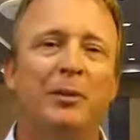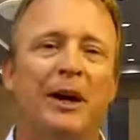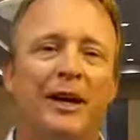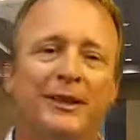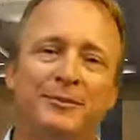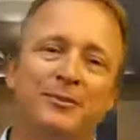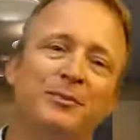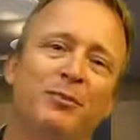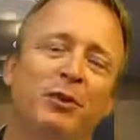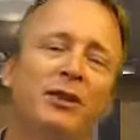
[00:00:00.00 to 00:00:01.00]
But
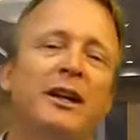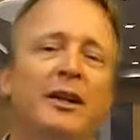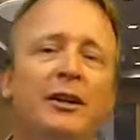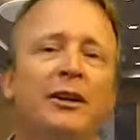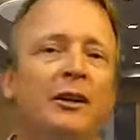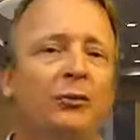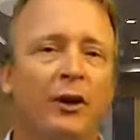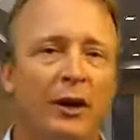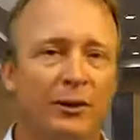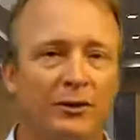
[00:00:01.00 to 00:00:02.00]
most likely you're going to
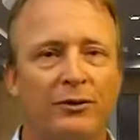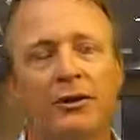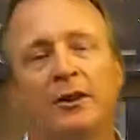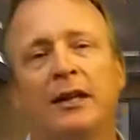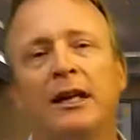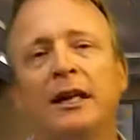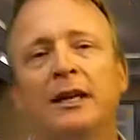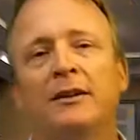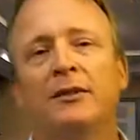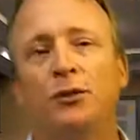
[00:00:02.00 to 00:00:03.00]
fail. So the
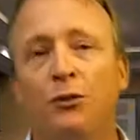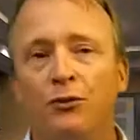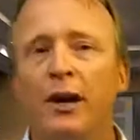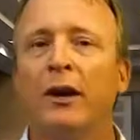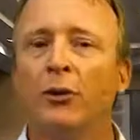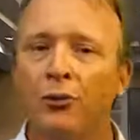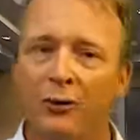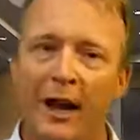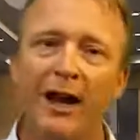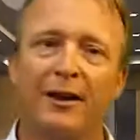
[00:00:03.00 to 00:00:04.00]
key is to fail
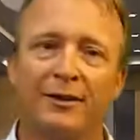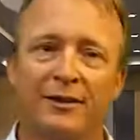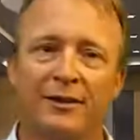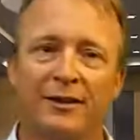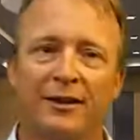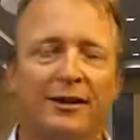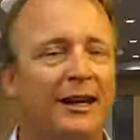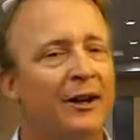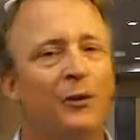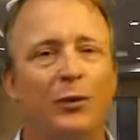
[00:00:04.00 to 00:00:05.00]
fast.
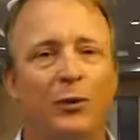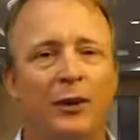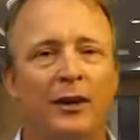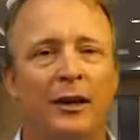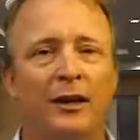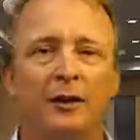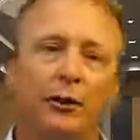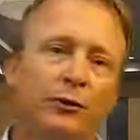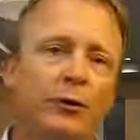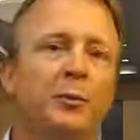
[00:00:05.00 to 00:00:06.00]
Get over with it,
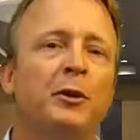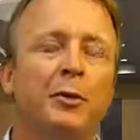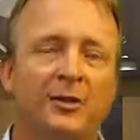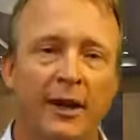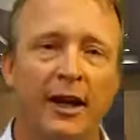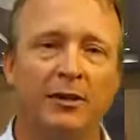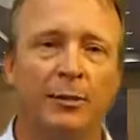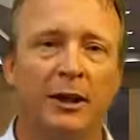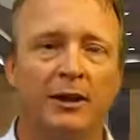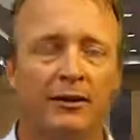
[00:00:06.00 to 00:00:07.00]
learn from your
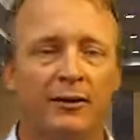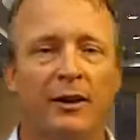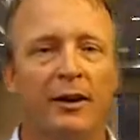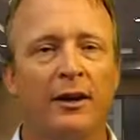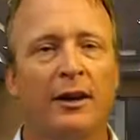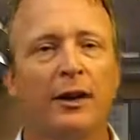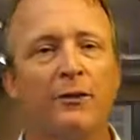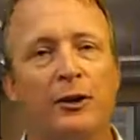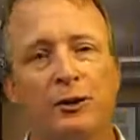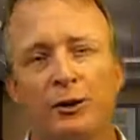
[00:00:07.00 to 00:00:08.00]
mistakes because
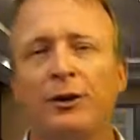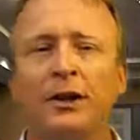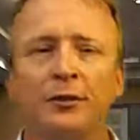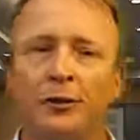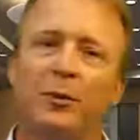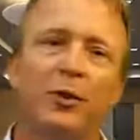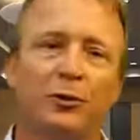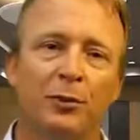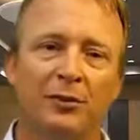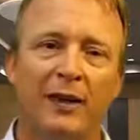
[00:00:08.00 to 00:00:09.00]
if you're learning from
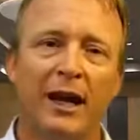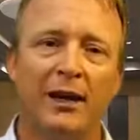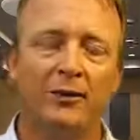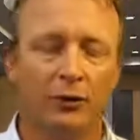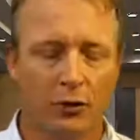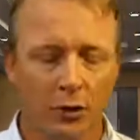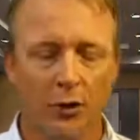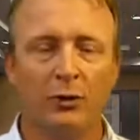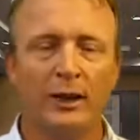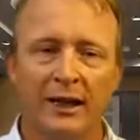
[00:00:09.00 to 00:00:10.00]
those mistakes, you're
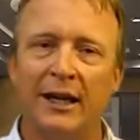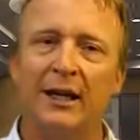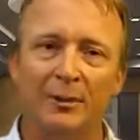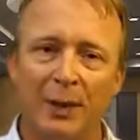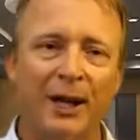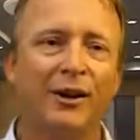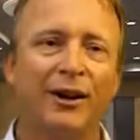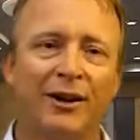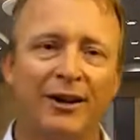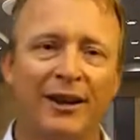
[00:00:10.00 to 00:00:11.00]
only getting
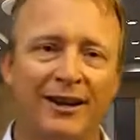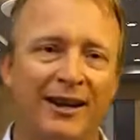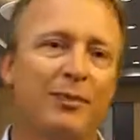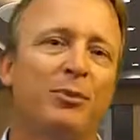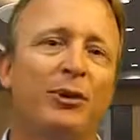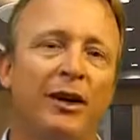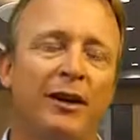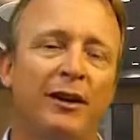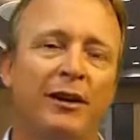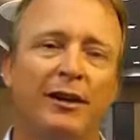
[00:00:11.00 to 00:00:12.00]
better at that
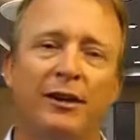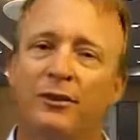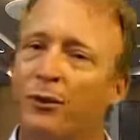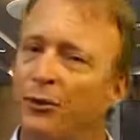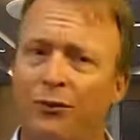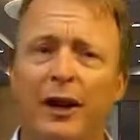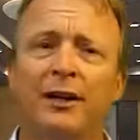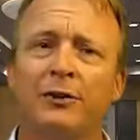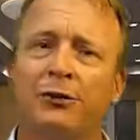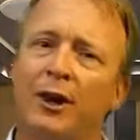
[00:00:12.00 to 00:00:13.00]
point. So it's
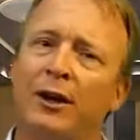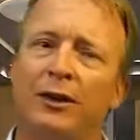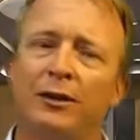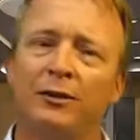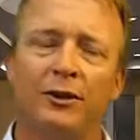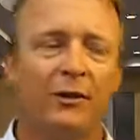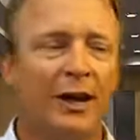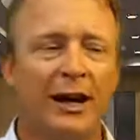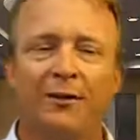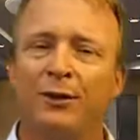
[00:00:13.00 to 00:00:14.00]
fine to fail.
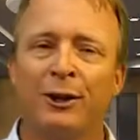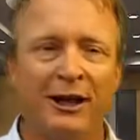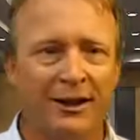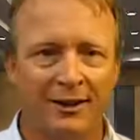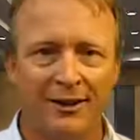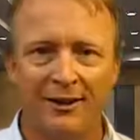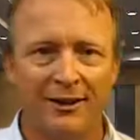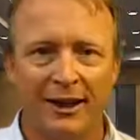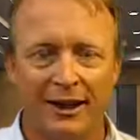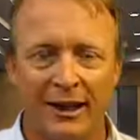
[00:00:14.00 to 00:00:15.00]
Don't ever let it
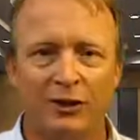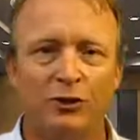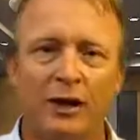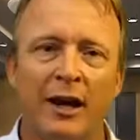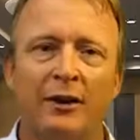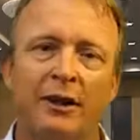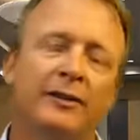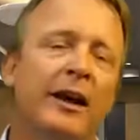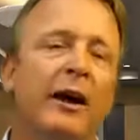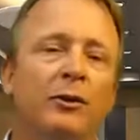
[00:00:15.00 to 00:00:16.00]
let it get you down.
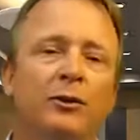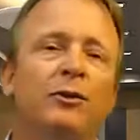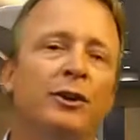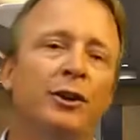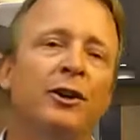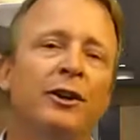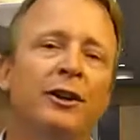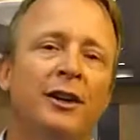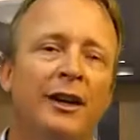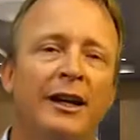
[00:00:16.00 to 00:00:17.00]
That's how you learn.
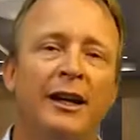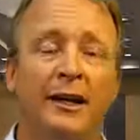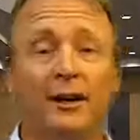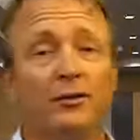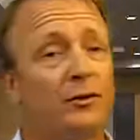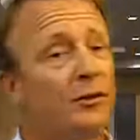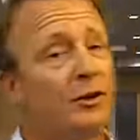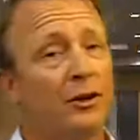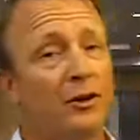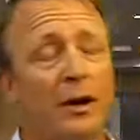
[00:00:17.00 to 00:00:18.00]
And that's,
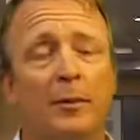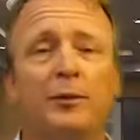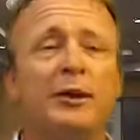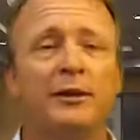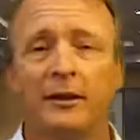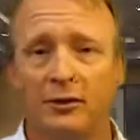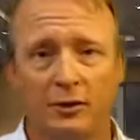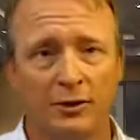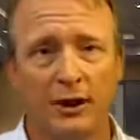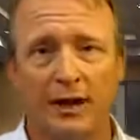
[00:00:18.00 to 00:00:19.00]
you know, I'm going to be
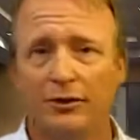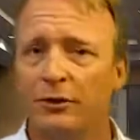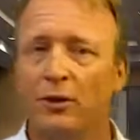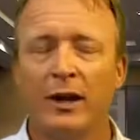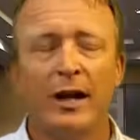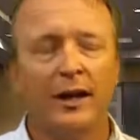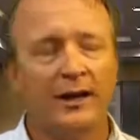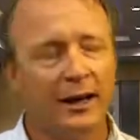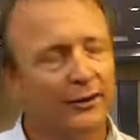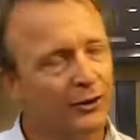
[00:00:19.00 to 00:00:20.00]
teaching you that. Don't
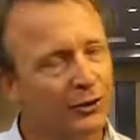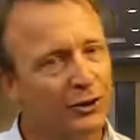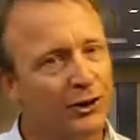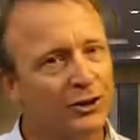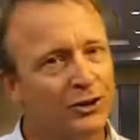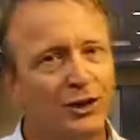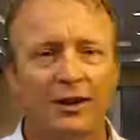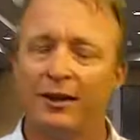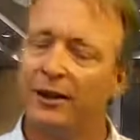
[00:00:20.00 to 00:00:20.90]
get discouraged.